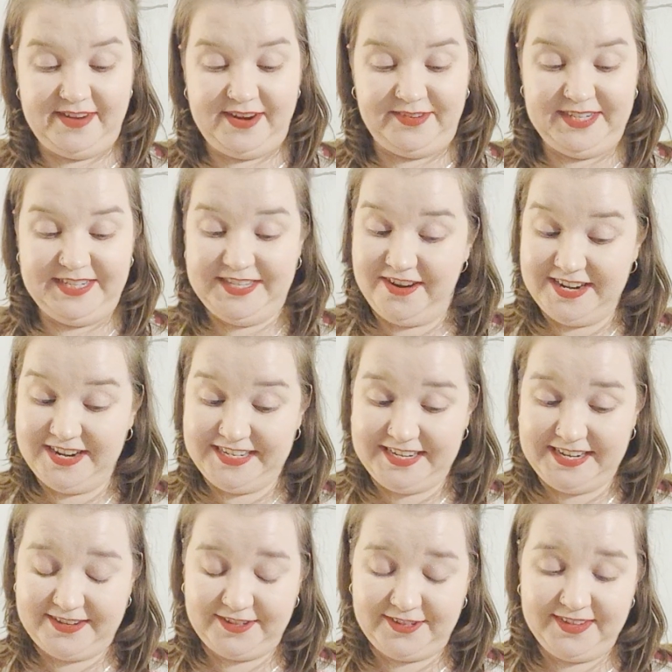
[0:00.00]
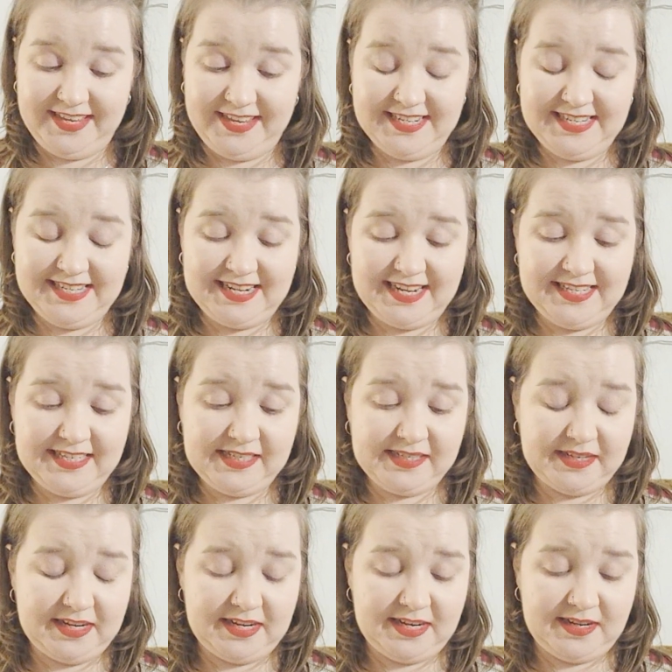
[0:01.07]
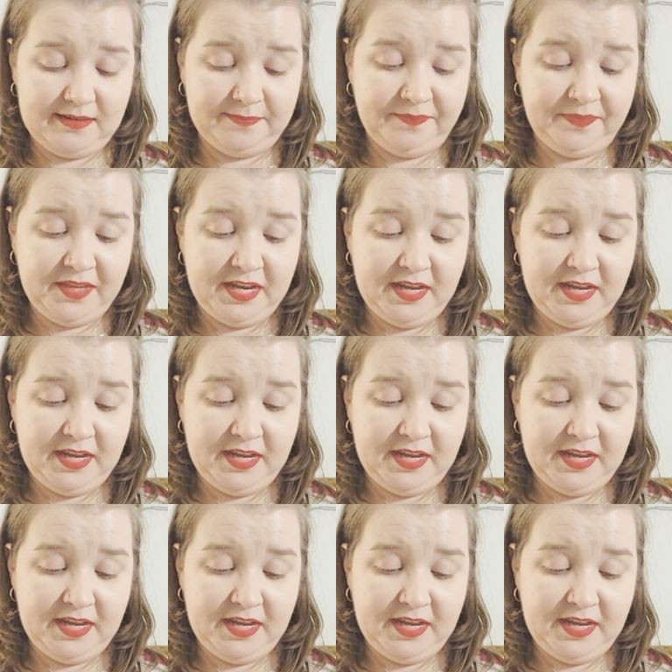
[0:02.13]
very tight knitter these days, I'm